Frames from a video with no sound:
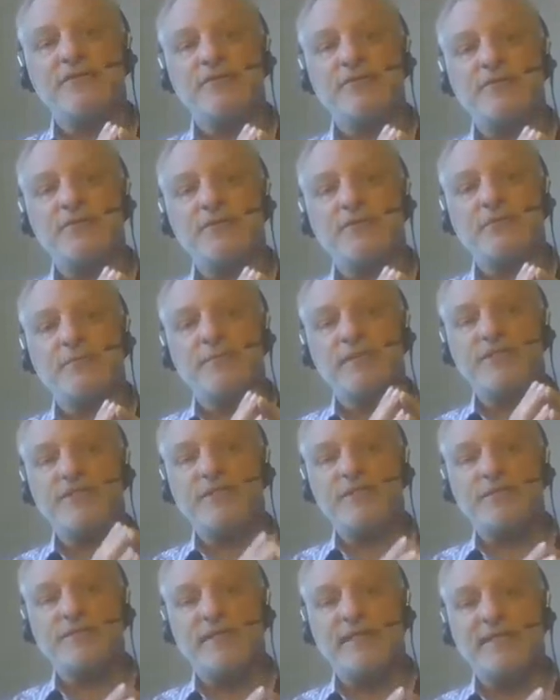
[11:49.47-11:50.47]
to do
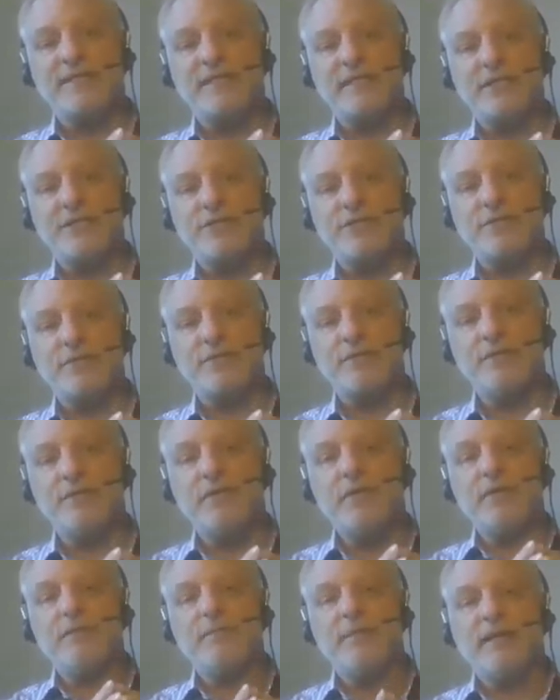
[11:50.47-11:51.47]
machine translation,
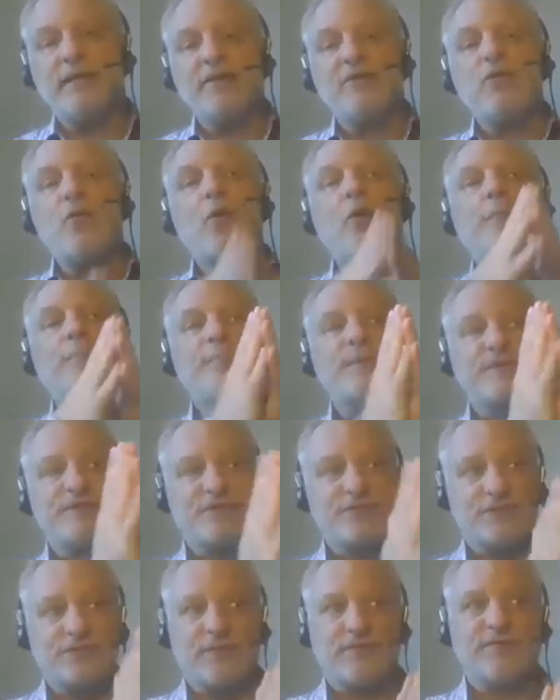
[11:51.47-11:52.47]
make
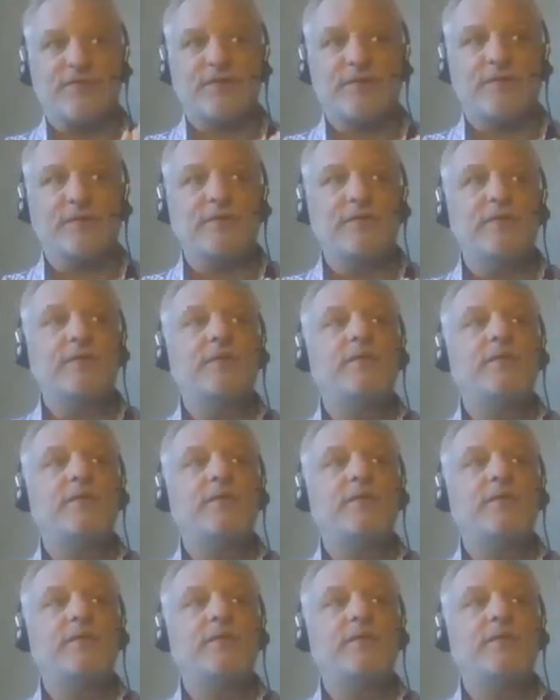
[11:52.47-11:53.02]
corpus-driven